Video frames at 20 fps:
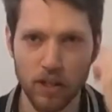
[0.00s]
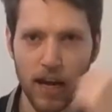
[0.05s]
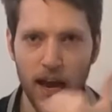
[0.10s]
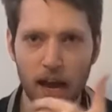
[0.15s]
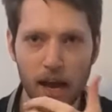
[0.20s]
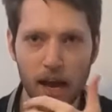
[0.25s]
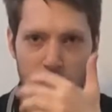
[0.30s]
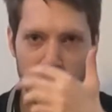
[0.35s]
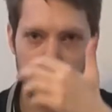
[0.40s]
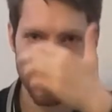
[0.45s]
your
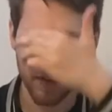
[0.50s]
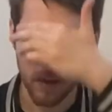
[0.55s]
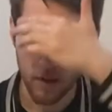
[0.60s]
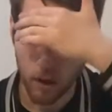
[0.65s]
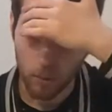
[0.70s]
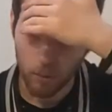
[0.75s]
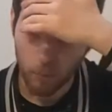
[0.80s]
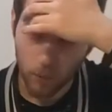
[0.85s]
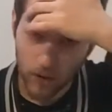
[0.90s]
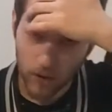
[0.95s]
eyes,
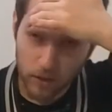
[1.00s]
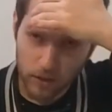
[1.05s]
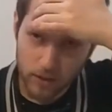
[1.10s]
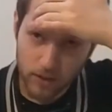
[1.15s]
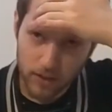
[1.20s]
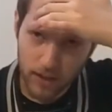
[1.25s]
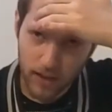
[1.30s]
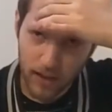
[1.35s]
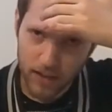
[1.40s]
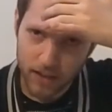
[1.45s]
but it
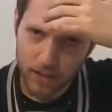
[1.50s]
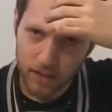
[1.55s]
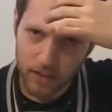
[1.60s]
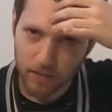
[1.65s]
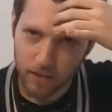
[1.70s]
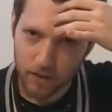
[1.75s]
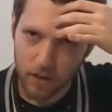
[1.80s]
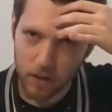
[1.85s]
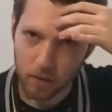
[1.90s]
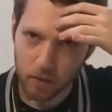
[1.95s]
doesn't actually
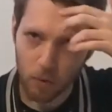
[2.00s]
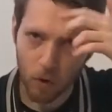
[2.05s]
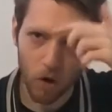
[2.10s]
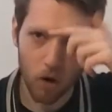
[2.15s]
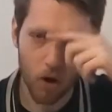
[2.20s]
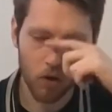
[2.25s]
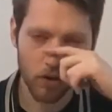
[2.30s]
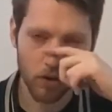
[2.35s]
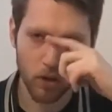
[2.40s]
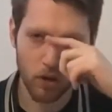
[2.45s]
feel
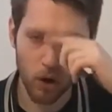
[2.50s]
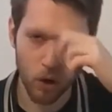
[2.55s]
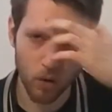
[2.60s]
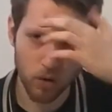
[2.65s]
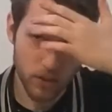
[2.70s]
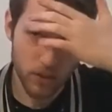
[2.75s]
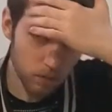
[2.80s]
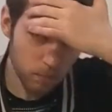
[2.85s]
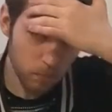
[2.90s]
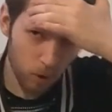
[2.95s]
more on your
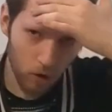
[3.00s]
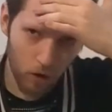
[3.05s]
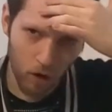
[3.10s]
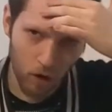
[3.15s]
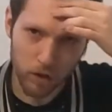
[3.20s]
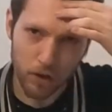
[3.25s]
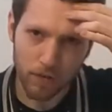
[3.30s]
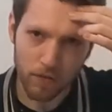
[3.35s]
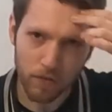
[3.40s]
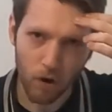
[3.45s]
nose, it's more
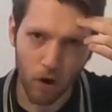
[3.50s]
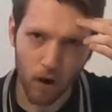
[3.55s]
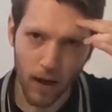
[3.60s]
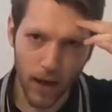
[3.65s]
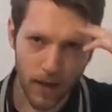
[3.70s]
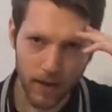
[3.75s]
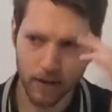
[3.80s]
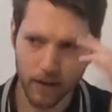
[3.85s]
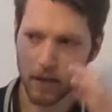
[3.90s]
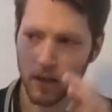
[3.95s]
on your
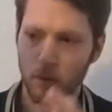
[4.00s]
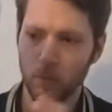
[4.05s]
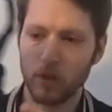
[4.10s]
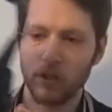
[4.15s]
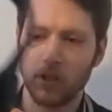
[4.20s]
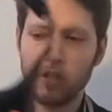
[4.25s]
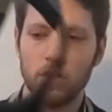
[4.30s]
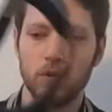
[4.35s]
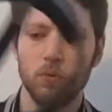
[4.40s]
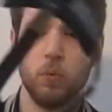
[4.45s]
forehead,
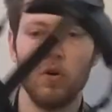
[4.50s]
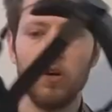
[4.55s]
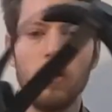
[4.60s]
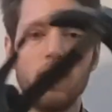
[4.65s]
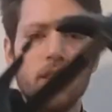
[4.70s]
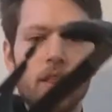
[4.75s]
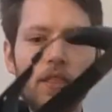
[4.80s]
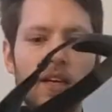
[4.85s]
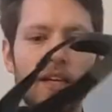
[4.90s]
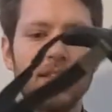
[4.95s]
which is one of
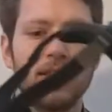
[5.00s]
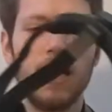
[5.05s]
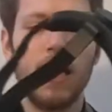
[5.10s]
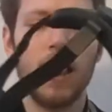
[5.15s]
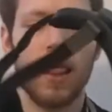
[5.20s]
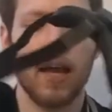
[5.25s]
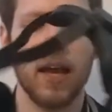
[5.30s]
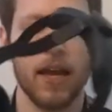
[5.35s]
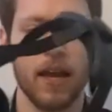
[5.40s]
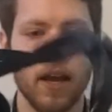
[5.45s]
the things I
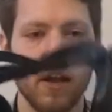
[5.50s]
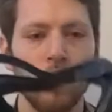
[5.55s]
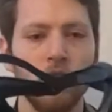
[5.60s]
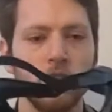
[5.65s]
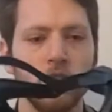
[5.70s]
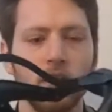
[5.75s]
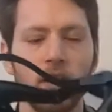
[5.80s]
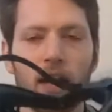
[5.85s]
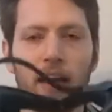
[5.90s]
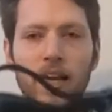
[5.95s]
like. I
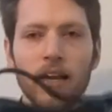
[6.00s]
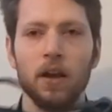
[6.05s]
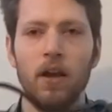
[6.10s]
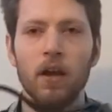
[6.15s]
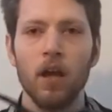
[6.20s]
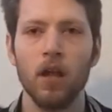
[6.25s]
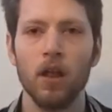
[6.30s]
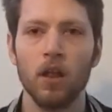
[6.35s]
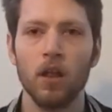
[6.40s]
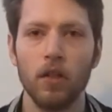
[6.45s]
also like
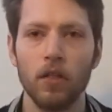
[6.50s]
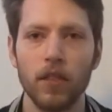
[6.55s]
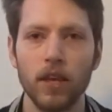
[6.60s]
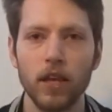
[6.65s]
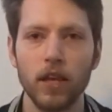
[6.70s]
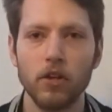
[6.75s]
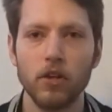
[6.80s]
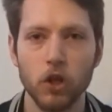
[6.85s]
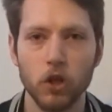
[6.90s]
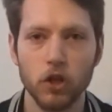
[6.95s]

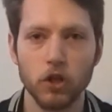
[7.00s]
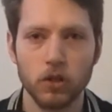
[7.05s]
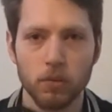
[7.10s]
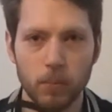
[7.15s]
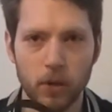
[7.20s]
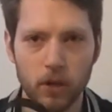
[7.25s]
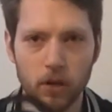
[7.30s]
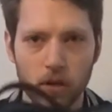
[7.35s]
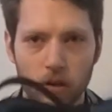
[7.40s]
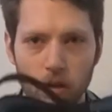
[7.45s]
the
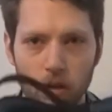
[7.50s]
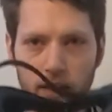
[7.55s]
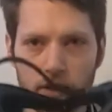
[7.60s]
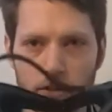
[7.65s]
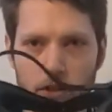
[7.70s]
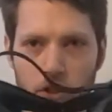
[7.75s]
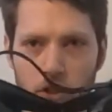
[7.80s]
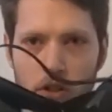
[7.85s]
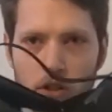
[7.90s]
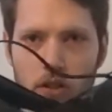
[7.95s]
adjustment,
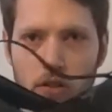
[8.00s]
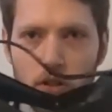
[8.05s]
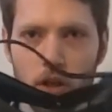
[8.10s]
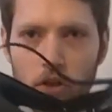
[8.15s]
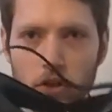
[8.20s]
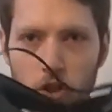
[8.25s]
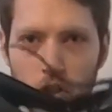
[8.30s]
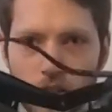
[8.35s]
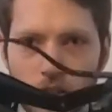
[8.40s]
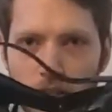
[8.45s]
like just
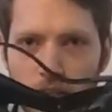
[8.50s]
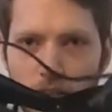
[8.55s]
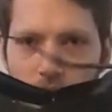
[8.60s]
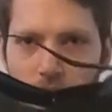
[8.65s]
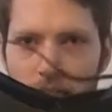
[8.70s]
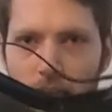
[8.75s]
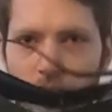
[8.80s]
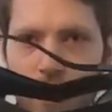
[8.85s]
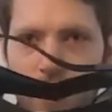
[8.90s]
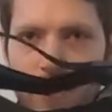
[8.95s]
adjusting
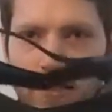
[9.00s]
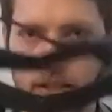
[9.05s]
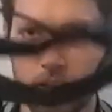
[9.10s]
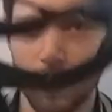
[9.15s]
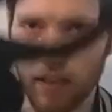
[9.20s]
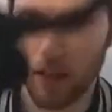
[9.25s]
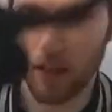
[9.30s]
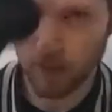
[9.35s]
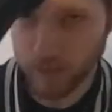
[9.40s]
this and then